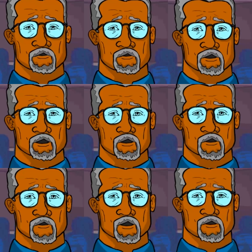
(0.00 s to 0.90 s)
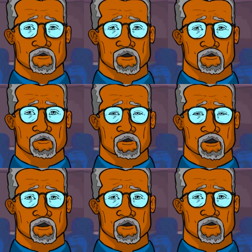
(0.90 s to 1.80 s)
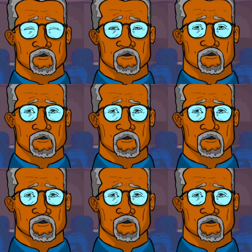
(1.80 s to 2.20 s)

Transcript: haven't made me laugh, and I'm very unhappy.